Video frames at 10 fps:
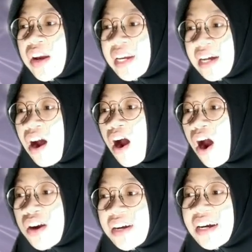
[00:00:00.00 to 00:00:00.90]
the
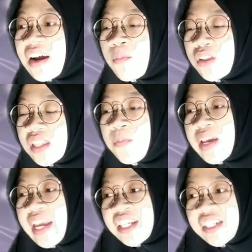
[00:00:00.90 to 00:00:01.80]
other
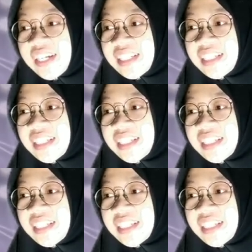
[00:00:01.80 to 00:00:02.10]
multiplication.